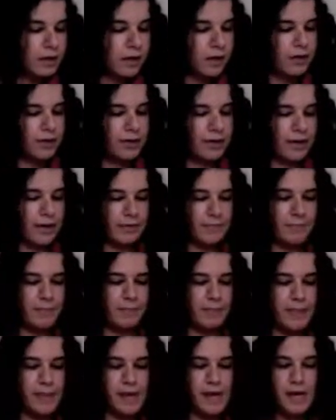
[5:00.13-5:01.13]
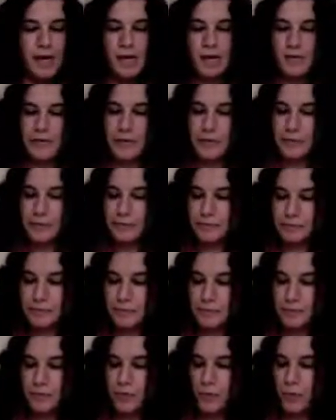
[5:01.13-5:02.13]
Okay, now
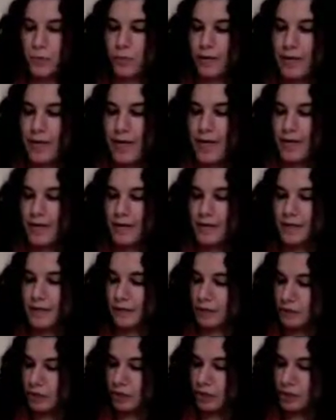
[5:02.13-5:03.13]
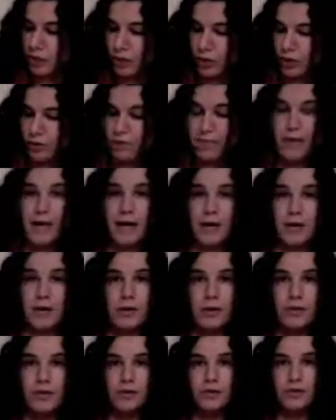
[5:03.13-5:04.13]
we're adding the short
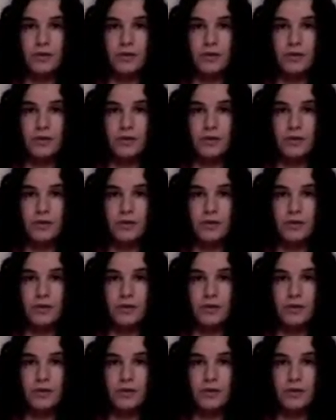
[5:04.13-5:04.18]
vowels